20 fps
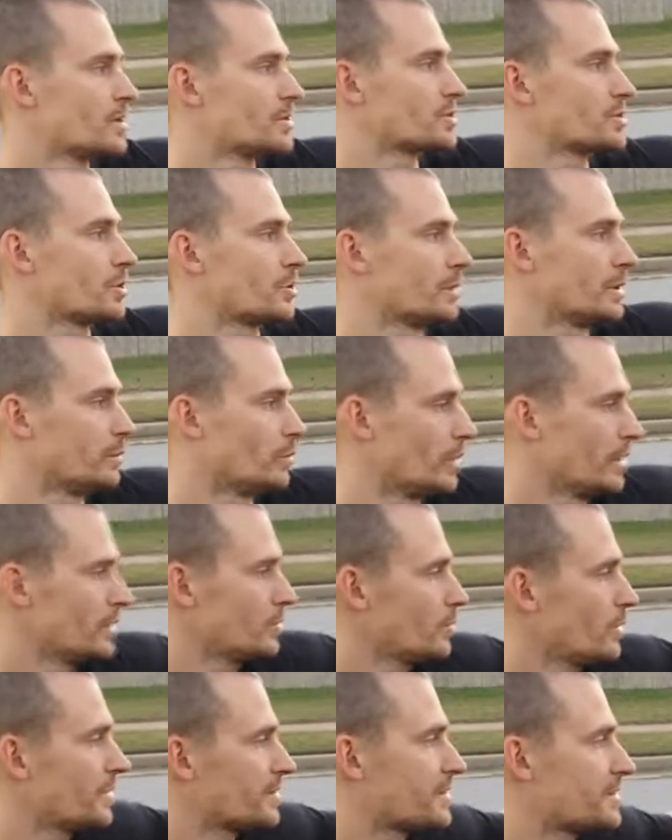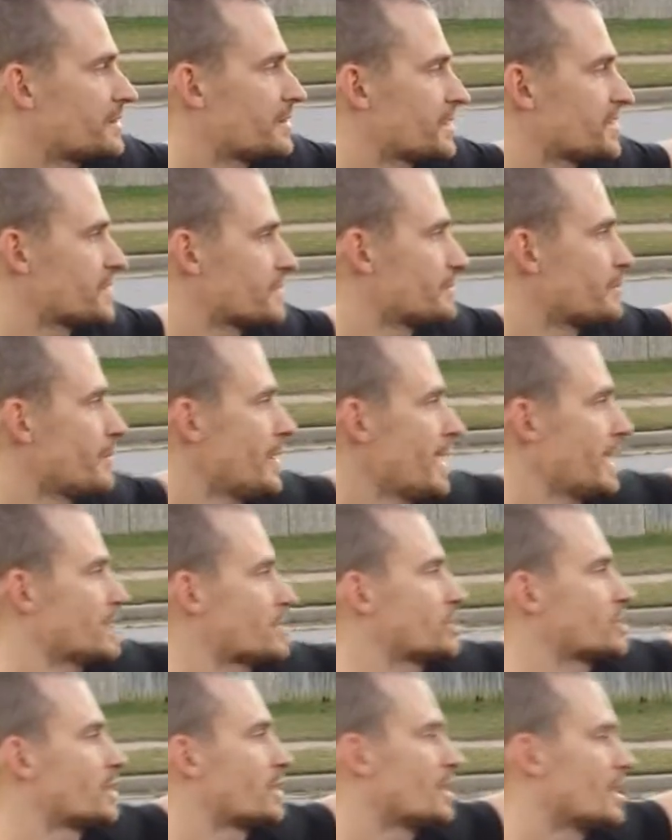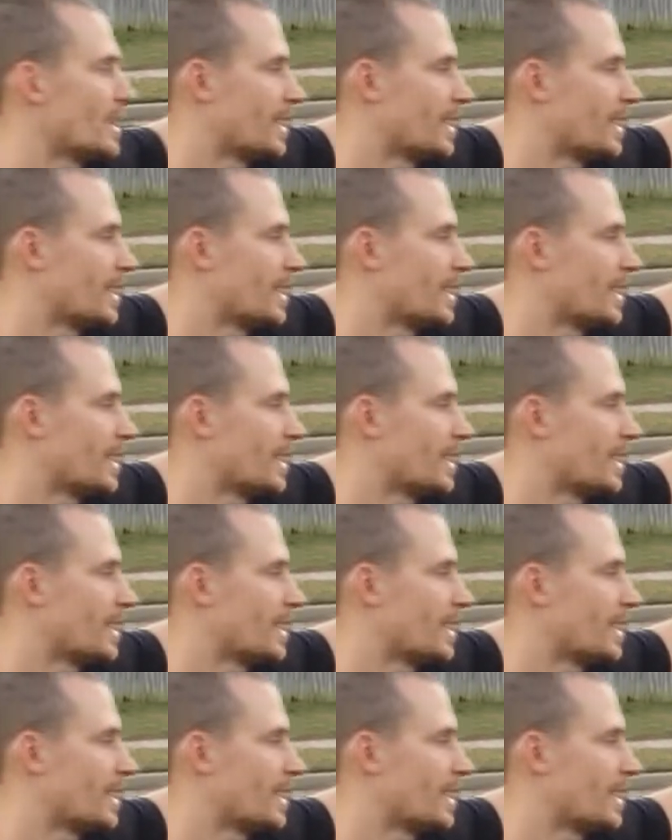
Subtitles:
So we went with this mesh.